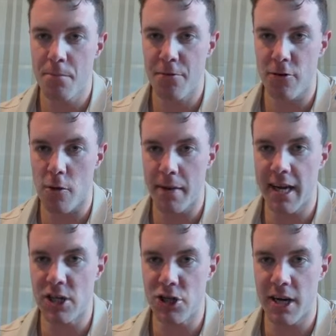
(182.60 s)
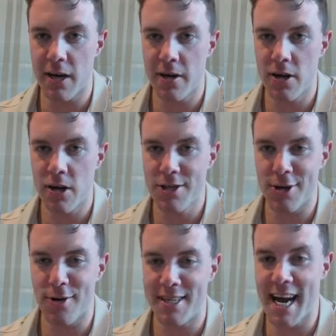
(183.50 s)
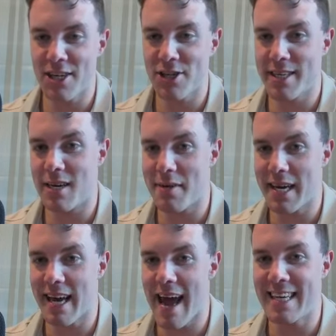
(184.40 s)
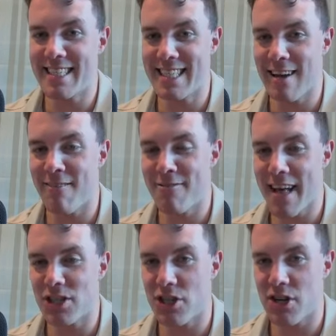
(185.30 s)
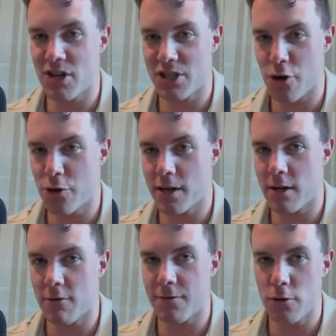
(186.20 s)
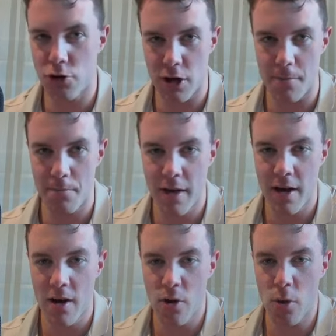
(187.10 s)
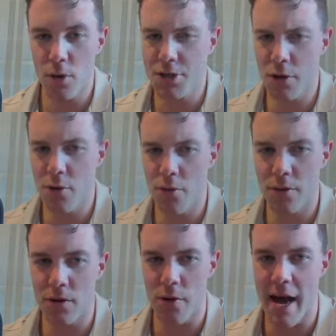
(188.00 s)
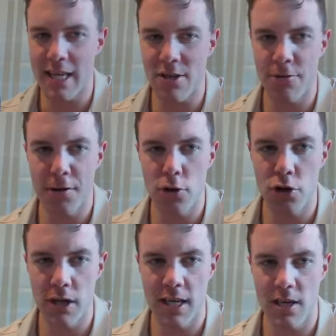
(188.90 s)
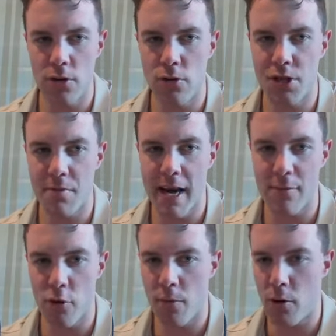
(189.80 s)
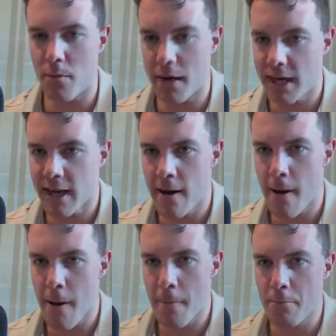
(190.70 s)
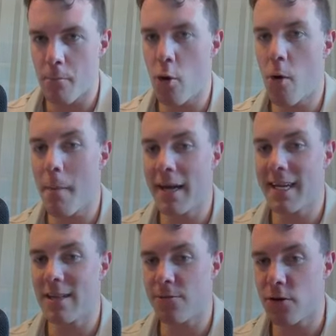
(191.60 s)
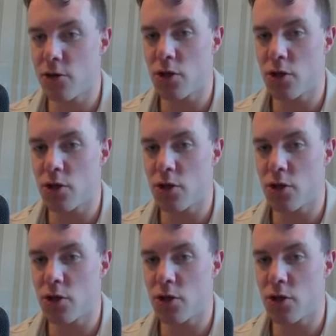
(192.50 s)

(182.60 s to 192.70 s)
from eShare. So it's actually going to be a deflationary token in the future. Also, you know, as Fusion continues to make more and more money, more money in the future